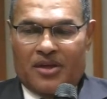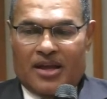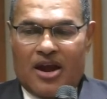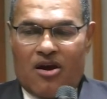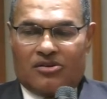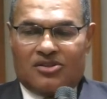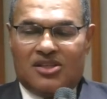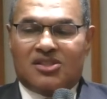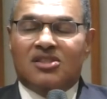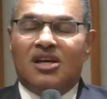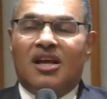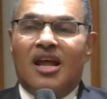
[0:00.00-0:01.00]
character is
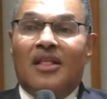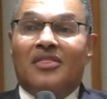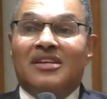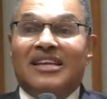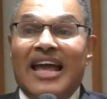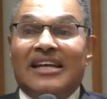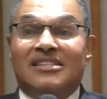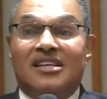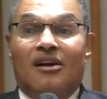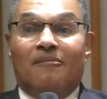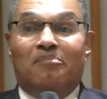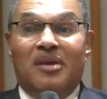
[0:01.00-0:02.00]
studying the dancing
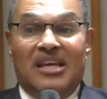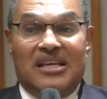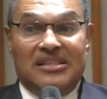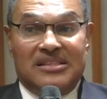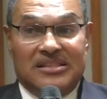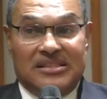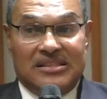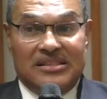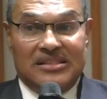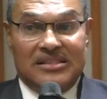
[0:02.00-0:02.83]
of bees.